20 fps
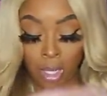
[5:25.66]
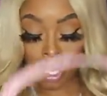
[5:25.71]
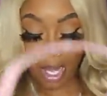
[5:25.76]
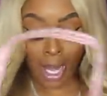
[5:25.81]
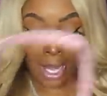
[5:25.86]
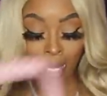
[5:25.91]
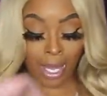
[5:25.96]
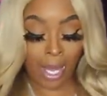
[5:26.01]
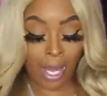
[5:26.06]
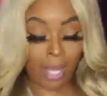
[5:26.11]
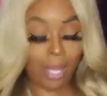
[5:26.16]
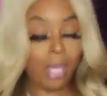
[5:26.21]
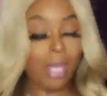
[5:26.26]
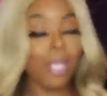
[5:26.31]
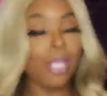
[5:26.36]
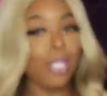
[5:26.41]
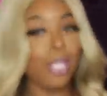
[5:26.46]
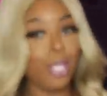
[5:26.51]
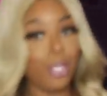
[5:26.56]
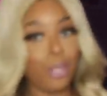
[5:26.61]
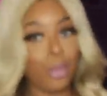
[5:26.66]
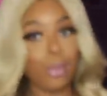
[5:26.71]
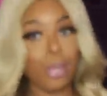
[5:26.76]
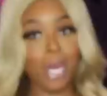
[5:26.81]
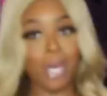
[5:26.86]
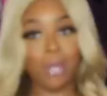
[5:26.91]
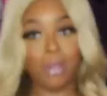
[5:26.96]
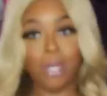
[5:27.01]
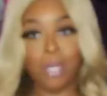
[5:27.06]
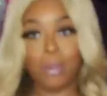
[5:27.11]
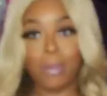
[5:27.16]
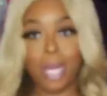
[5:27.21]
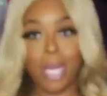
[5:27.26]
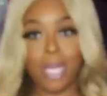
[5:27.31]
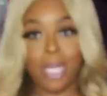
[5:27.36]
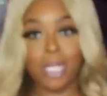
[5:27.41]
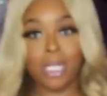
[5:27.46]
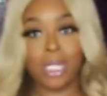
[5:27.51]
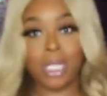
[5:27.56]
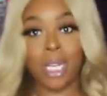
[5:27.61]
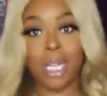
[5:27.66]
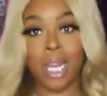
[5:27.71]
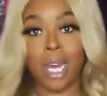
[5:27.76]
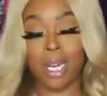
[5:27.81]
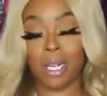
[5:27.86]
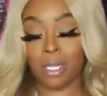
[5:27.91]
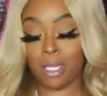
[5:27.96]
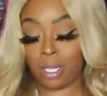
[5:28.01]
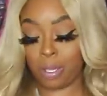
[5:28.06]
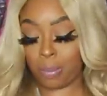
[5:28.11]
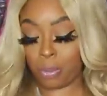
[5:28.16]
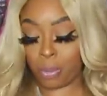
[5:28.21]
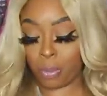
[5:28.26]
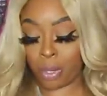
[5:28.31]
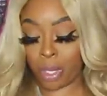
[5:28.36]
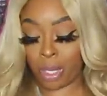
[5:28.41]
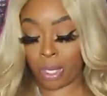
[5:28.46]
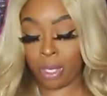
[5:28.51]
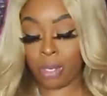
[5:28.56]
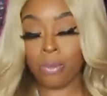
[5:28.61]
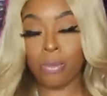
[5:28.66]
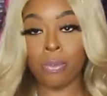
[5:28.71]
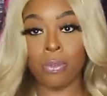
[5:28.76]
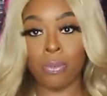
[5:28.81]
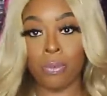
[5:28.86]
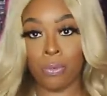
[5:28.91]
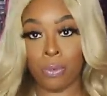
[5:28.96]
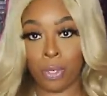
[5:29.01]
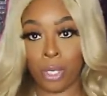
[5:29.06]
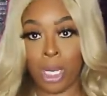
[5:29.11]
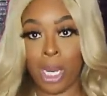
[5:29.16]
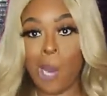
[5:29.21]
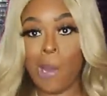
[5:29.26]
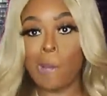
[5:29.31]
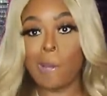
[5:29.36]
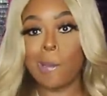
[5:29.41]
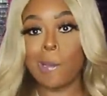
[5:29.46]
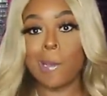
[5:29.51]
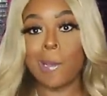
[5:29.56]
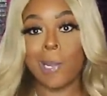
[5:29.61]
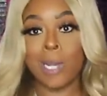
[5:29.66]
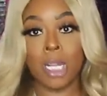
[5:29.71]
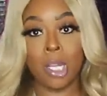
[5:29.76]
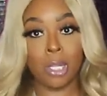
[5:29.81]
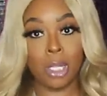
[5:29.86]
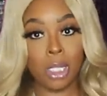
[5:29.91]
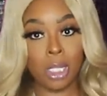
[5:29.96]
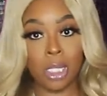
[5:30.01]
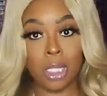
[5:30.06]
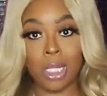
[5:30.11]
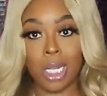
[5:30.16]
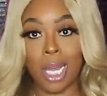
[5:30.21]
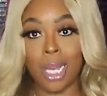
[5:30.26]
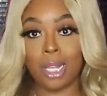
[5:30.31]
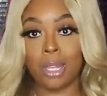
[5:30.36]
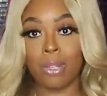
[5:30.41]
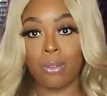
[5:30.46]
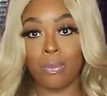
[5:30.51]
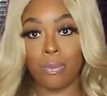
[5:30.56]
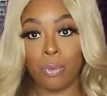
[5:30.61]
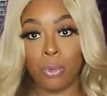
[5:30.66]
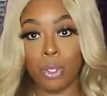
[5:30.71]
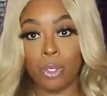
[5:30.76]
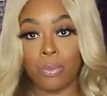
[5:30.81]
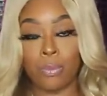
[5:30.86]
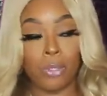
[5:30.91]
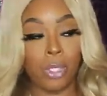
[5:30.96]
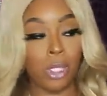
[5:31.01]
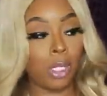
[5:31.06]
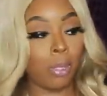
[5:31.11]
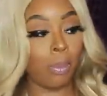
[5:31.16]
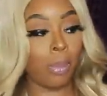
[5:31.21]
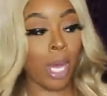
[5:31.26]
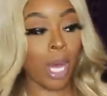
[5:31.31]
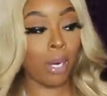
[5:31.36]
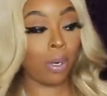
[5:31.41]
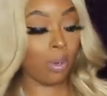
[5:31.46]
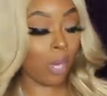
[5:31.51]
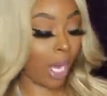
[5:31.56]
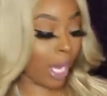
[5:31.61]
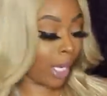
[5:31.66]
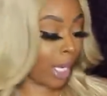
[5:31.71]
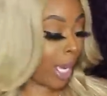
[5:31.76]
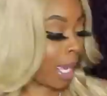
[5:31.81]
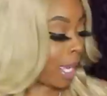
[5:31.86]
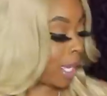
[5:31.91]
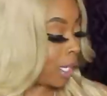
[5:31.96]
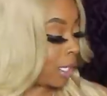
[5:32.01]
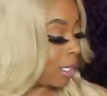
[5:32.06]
I got another bottle of my Estee Lauder Double Wear for free. So this is like the fourth, fifth bottle I got.